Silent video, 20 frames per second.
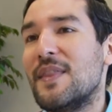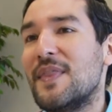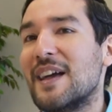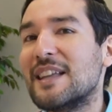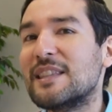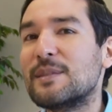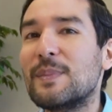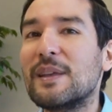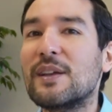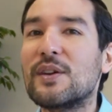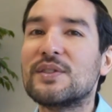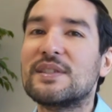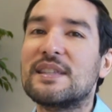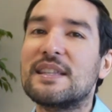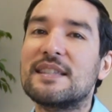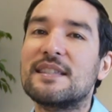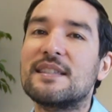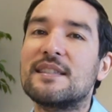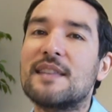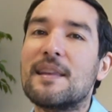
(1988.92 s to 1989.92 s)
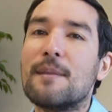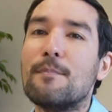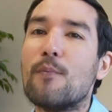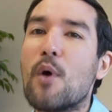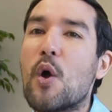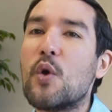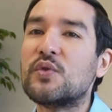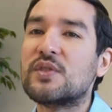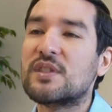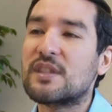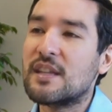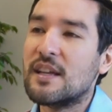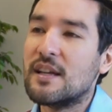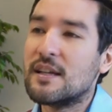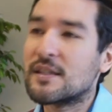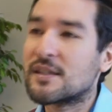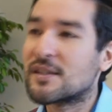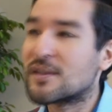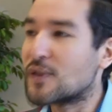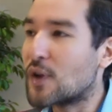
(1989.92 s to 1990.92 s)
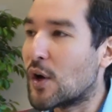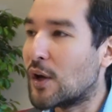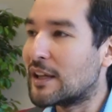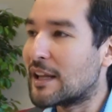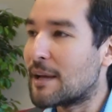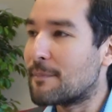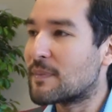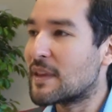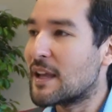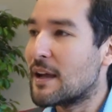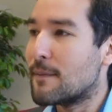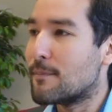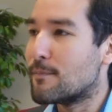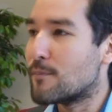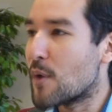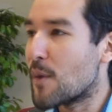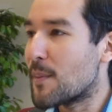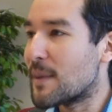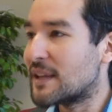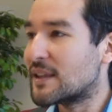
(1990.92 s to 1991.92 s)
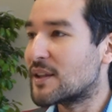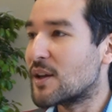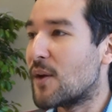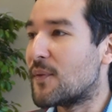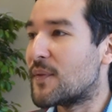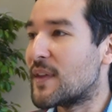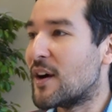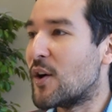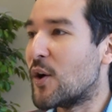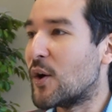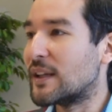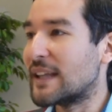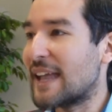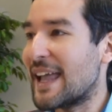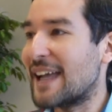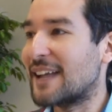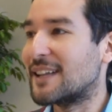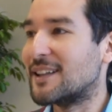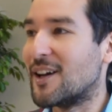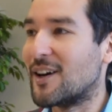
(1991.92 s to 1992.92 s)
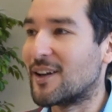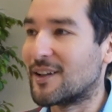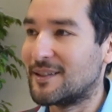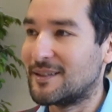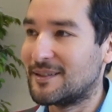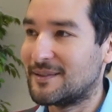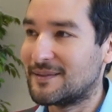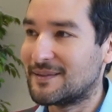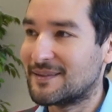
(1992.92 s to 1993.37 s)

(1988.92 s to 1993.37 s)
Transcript: That's because this is the most solemn moment of the whole eglog.